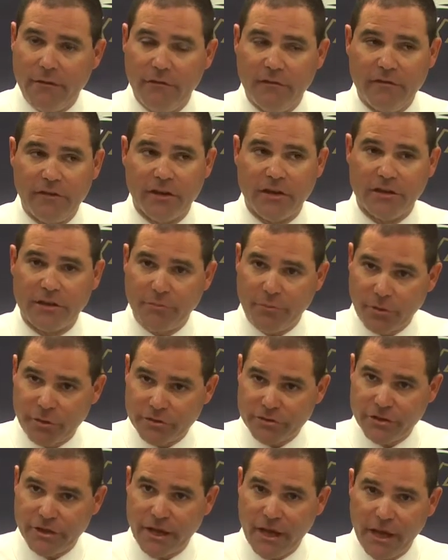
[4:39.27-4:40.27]
We've looked at the
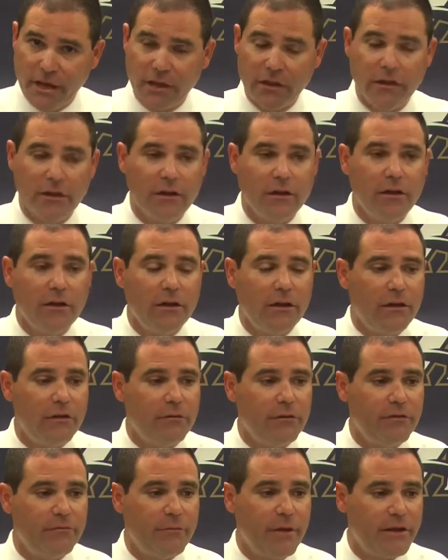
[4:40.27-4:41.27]
personnel.
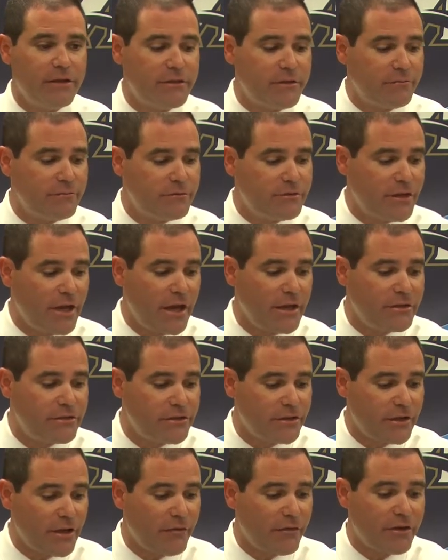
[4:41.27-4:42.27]
We've made some
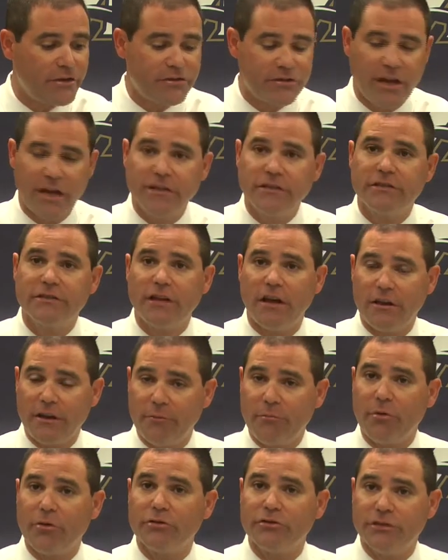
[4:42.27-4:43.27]
significant changes on
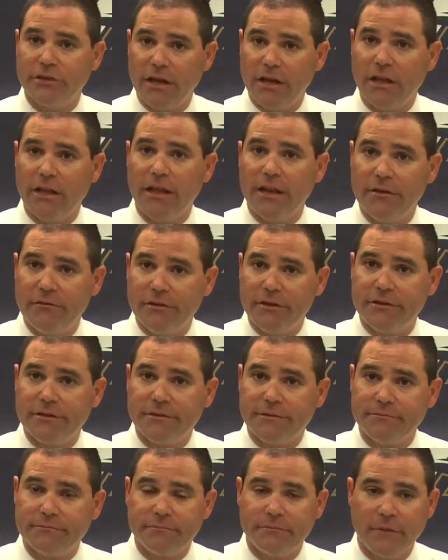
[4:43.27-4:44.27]
the personnel end of
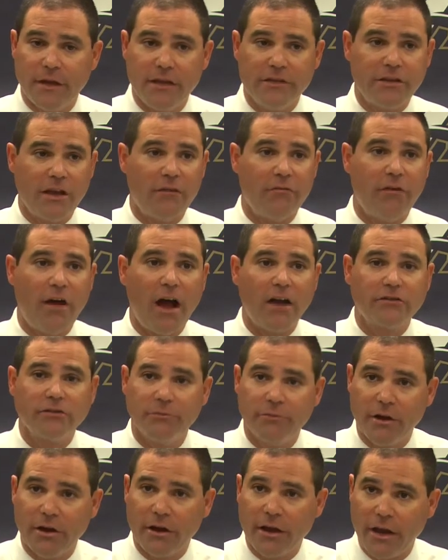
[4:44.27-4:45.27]
it. AJ Fox
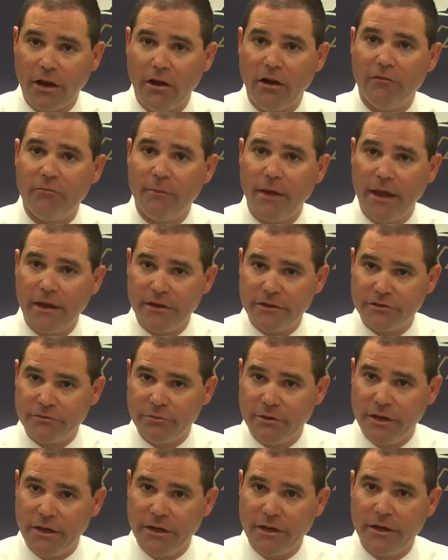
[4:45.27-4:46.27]
will be our kickoff man this
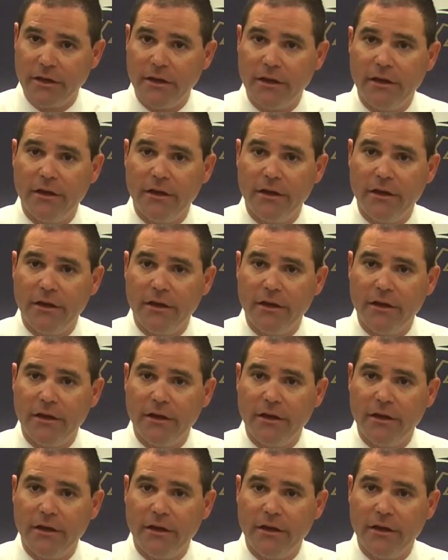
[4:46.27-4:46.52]
week.